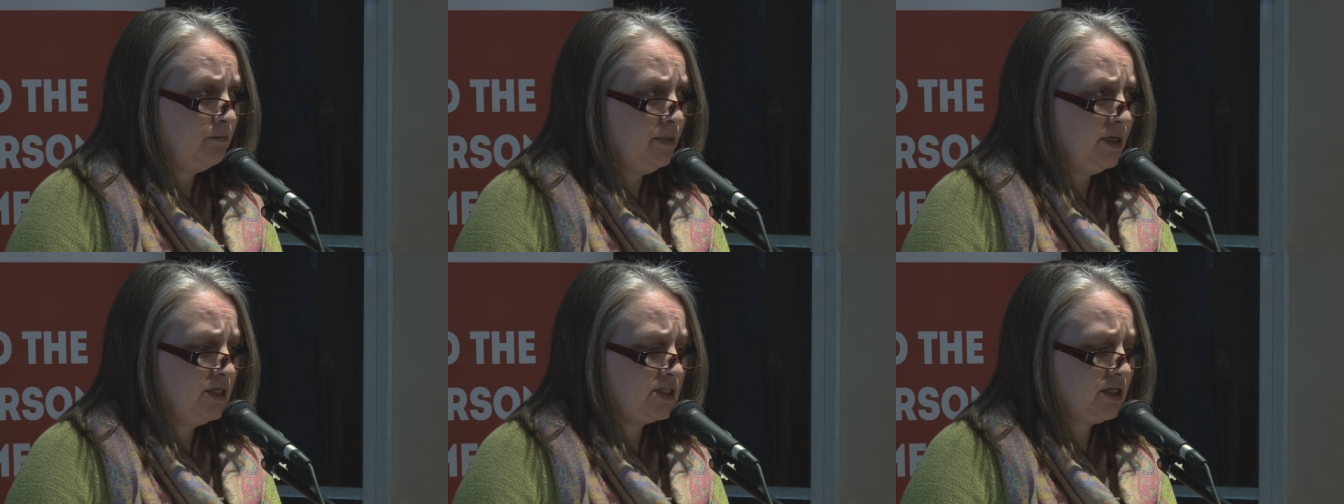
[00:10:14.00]

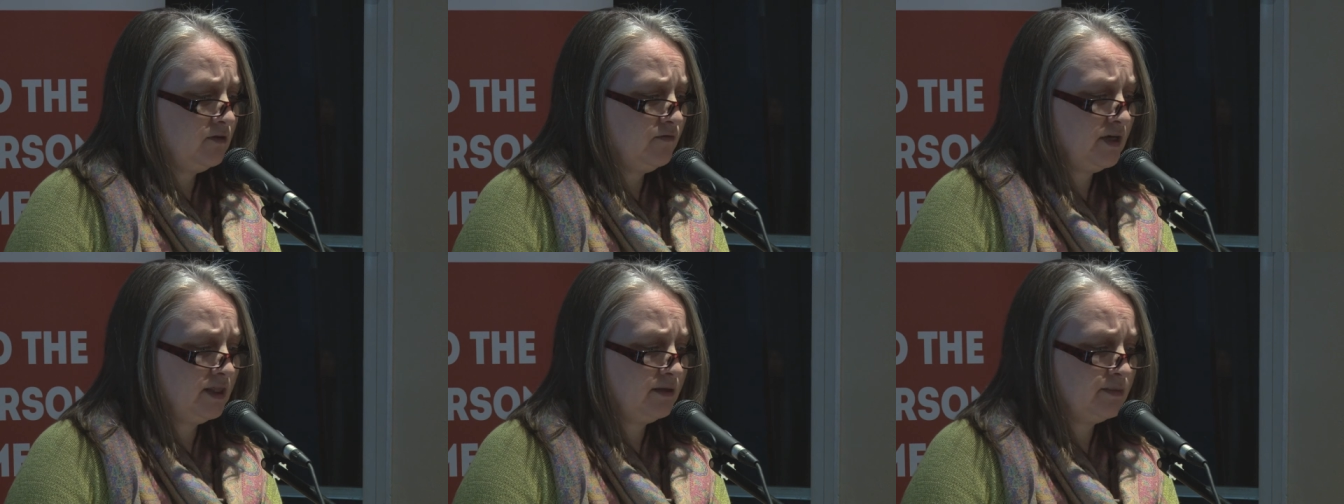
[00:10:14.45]
Parents can
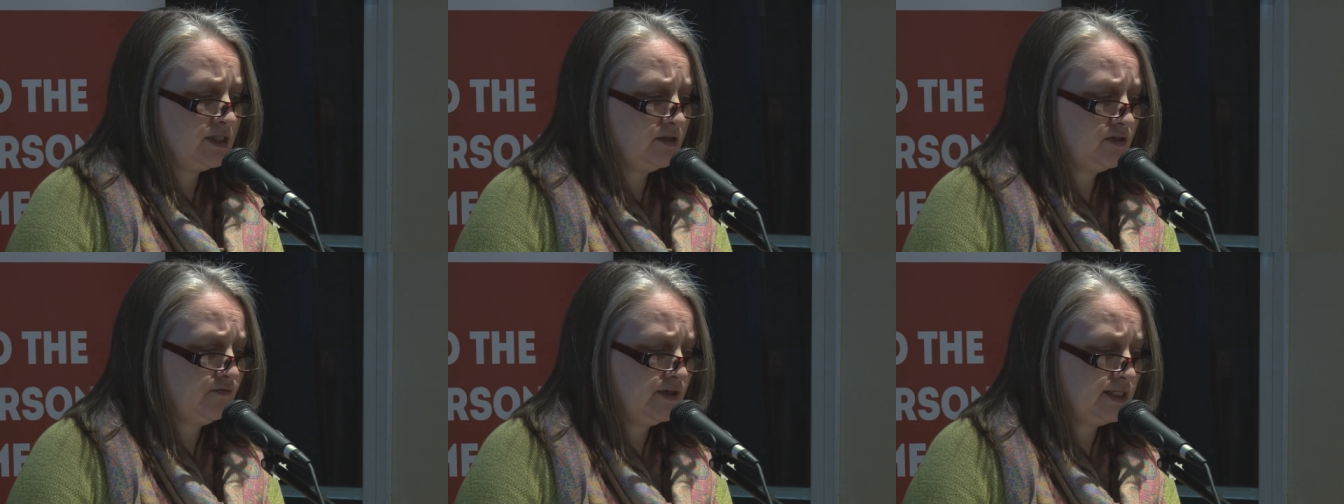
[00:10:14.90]
find
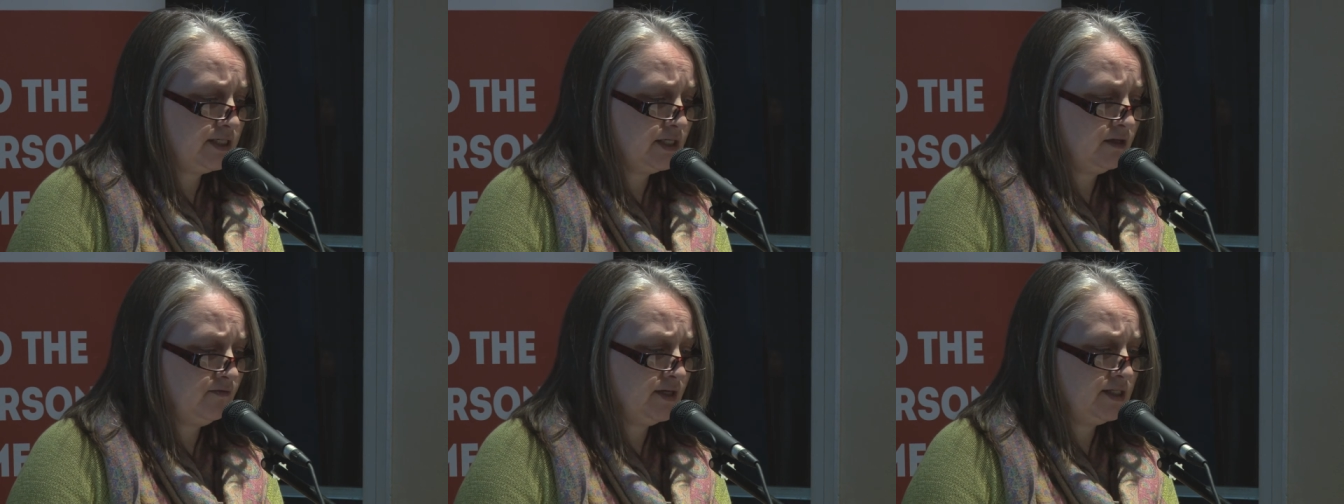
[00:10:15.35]
themselves
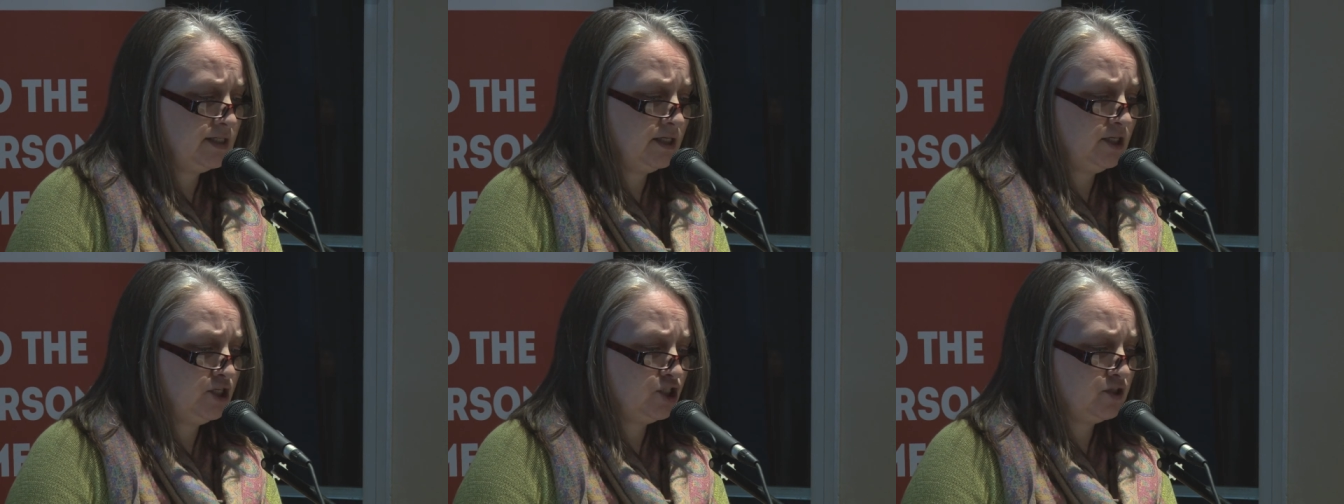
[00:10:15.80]
facing
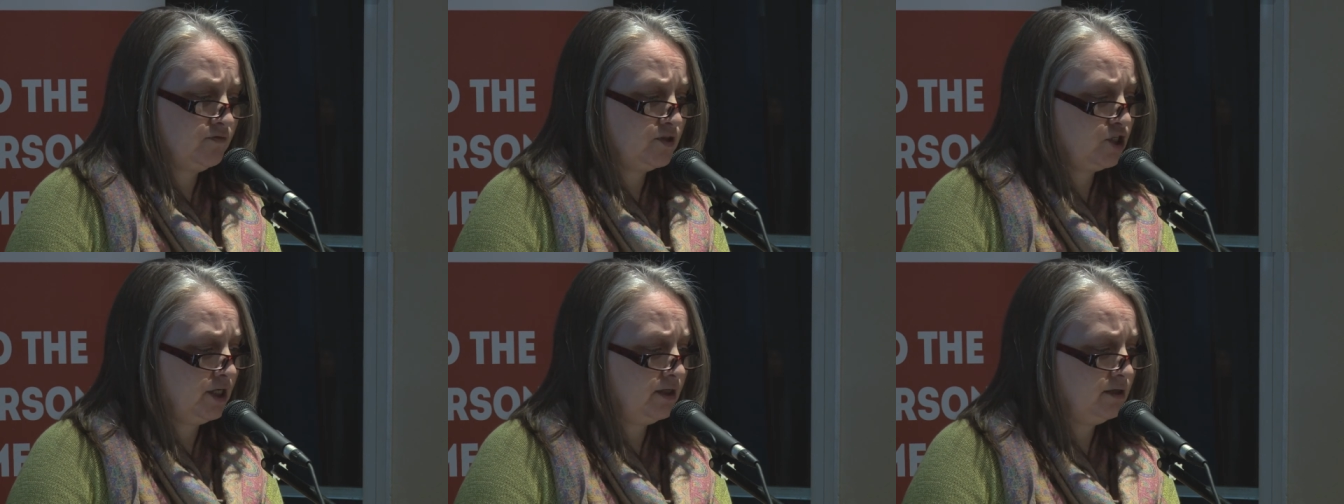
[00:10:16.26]
investigations for
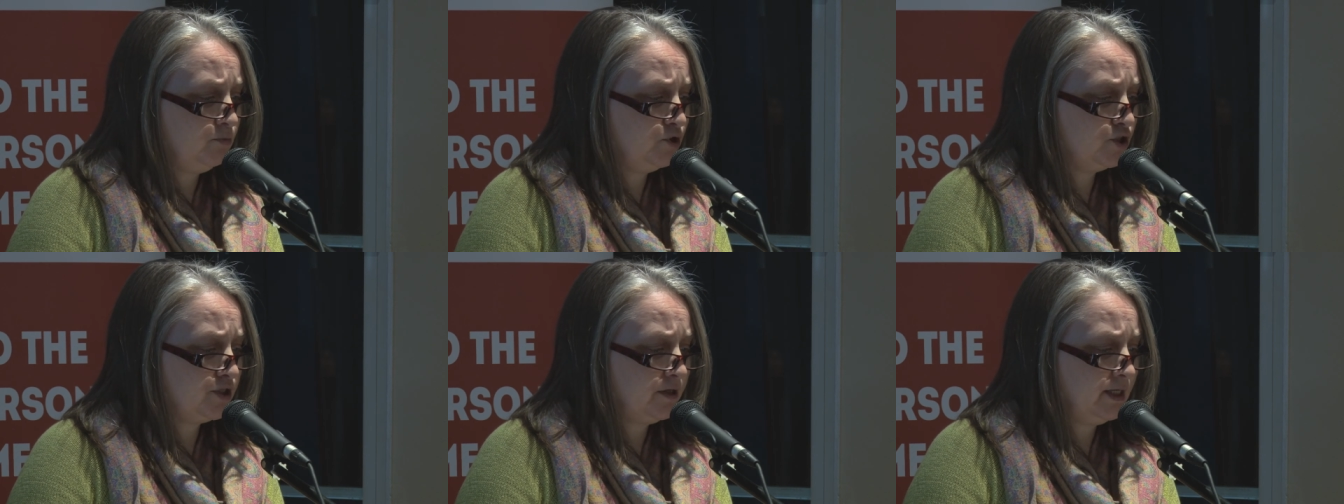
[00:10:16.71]
child
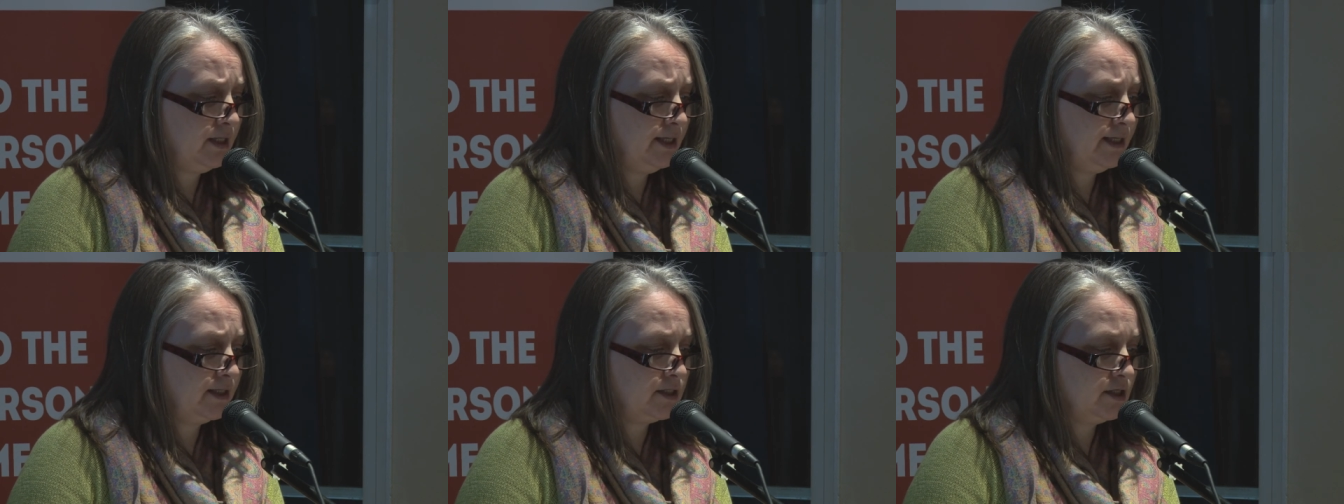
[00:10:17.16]
abuse or
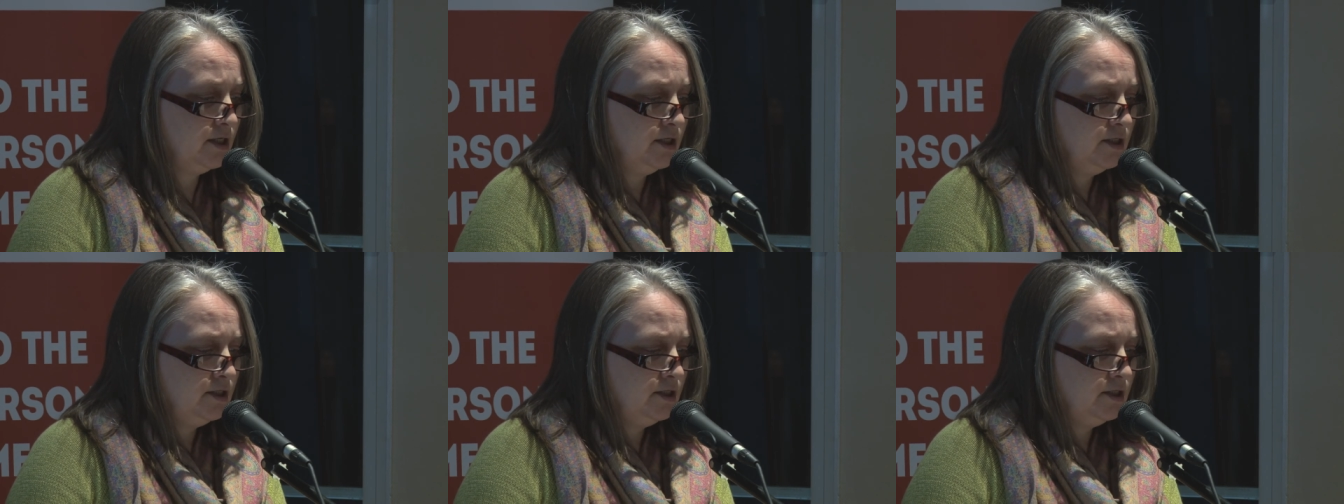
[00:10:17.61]
neglect,